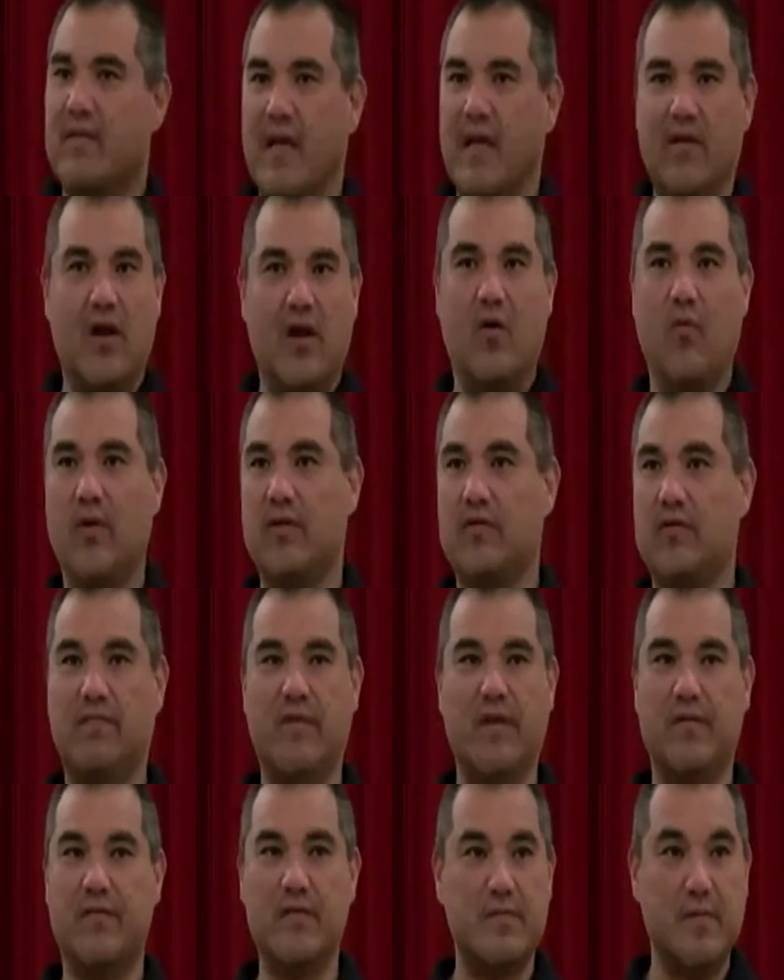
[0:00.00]
you know, with
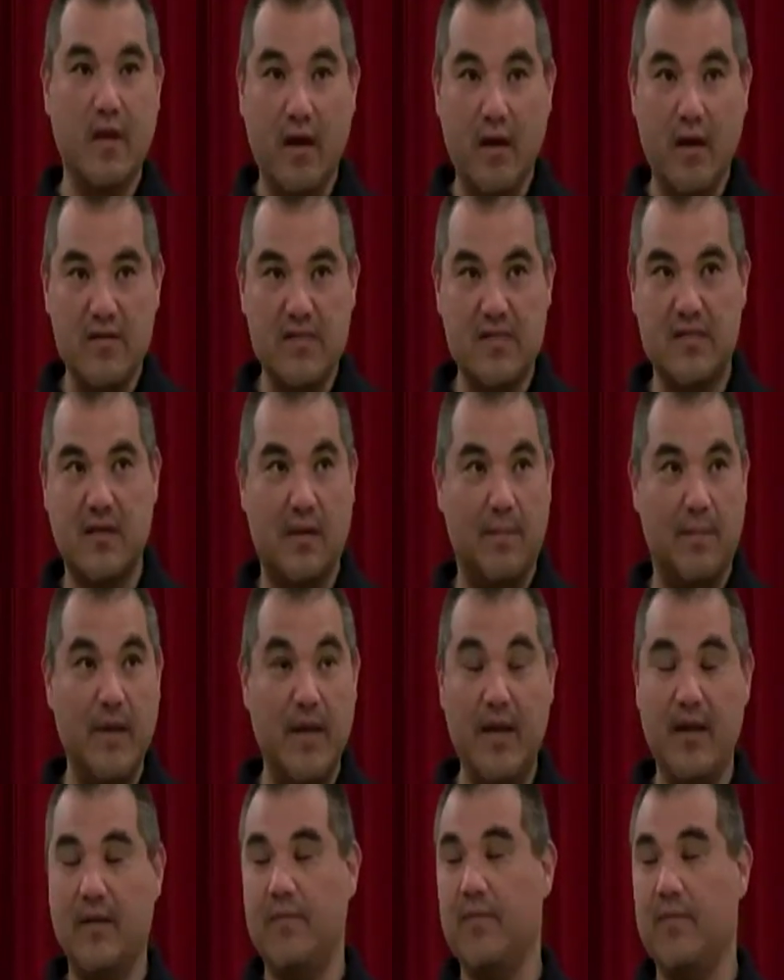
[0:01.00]
the, the, the
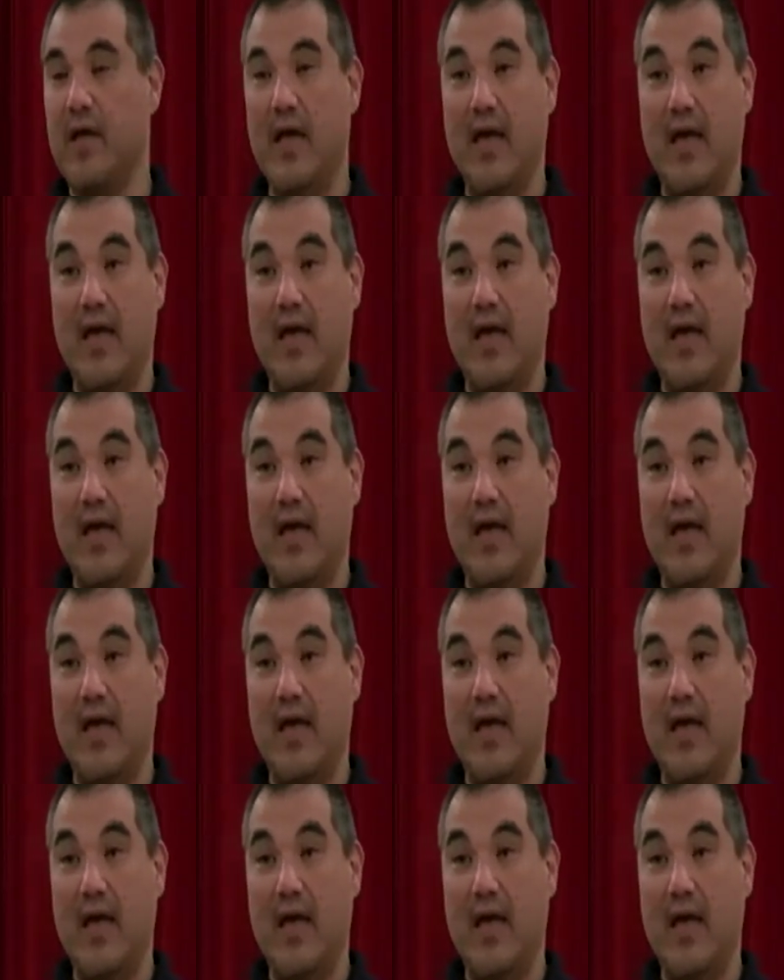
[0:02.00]
medium.